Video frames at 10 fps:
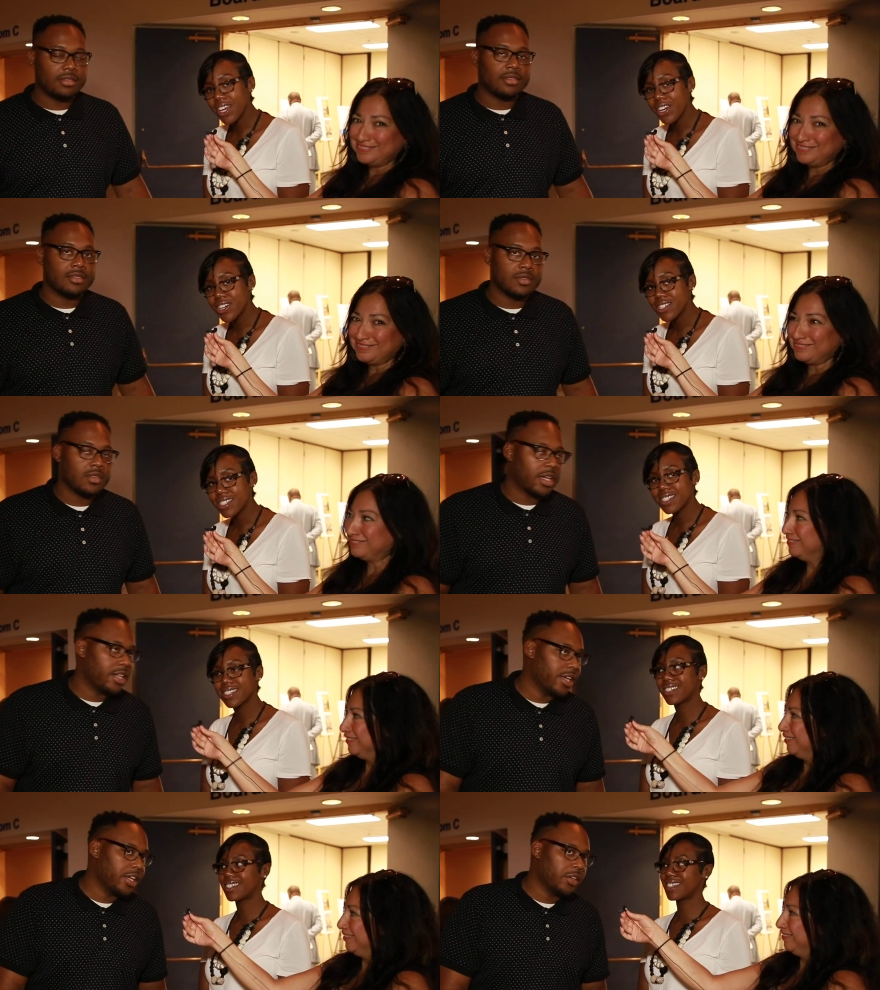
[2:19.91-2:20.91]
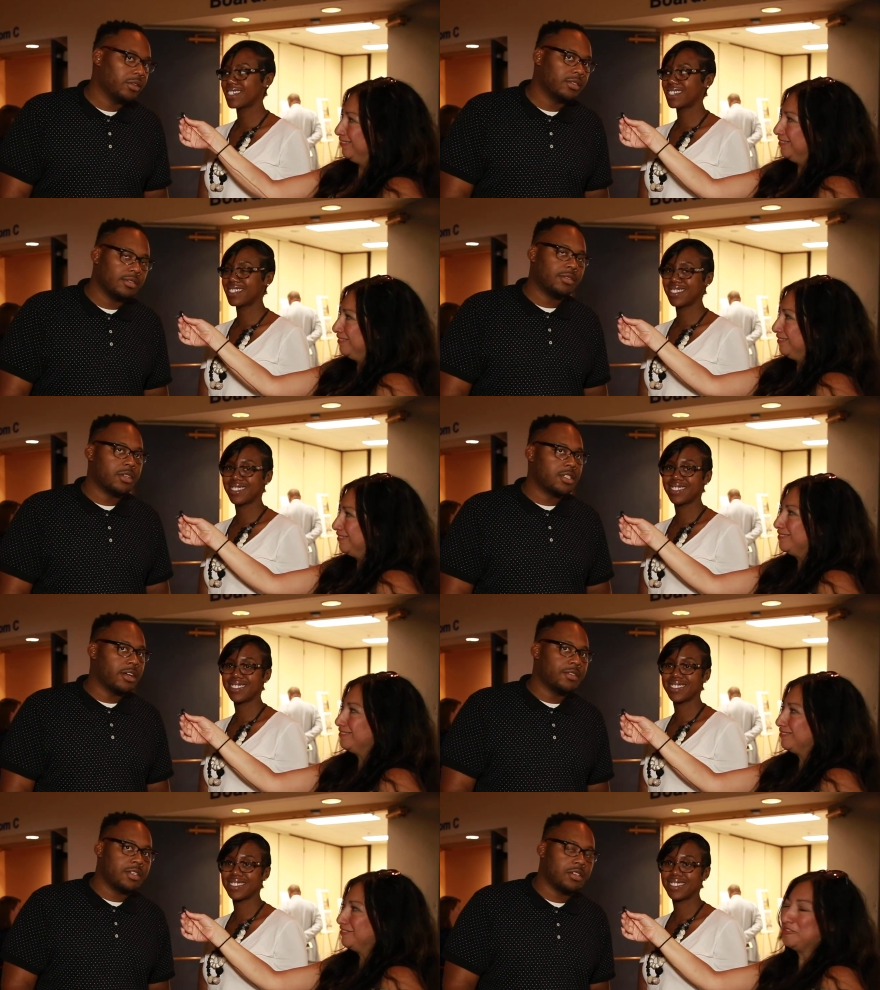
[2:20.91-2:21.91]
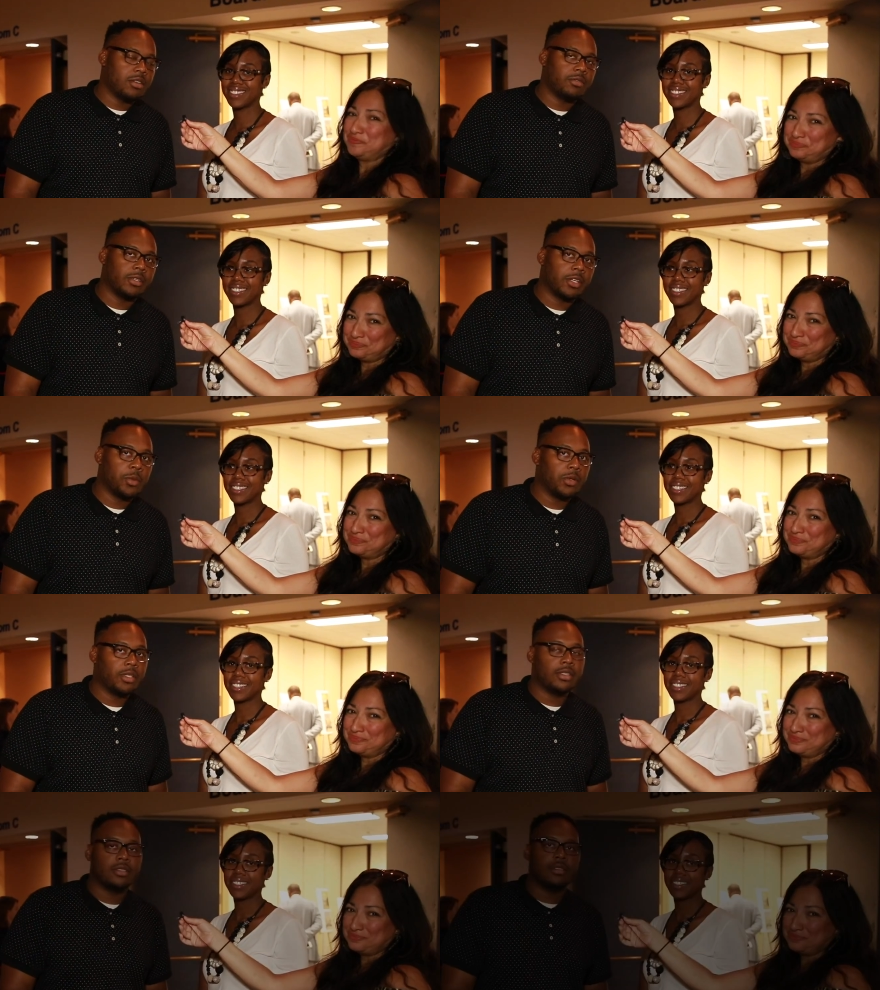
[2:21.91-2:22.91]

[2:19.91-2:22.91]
Speaker 1: years. And thank you for the services you do for the community.